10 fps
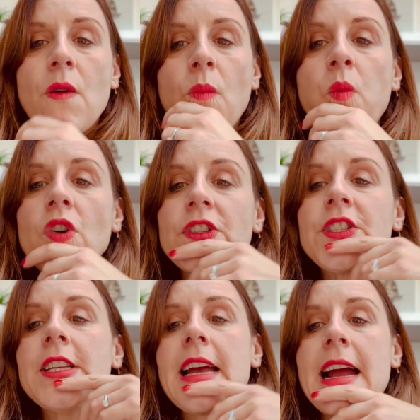what
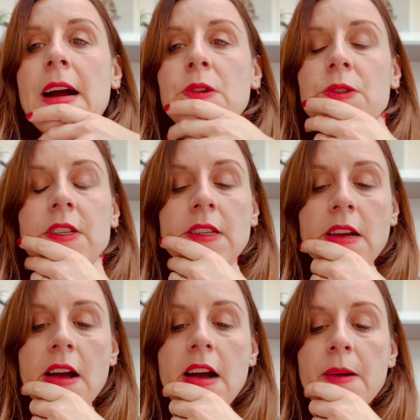stood out
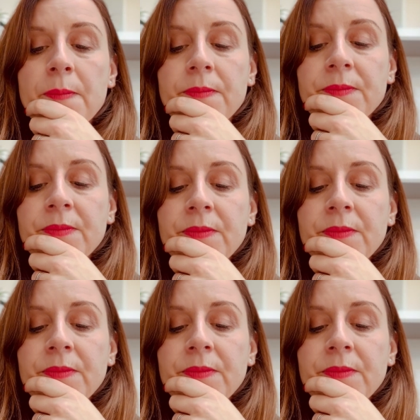um,